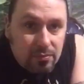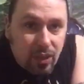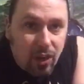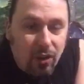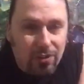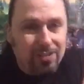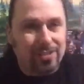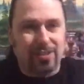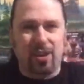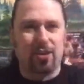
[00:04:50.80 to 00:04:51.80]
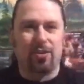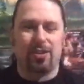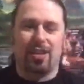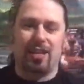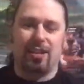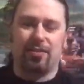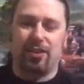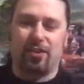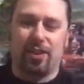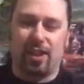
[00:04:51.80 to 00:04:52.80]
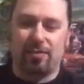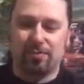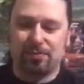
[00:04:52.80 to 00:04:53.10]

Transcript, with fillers: Oh, no, I didn't even know that.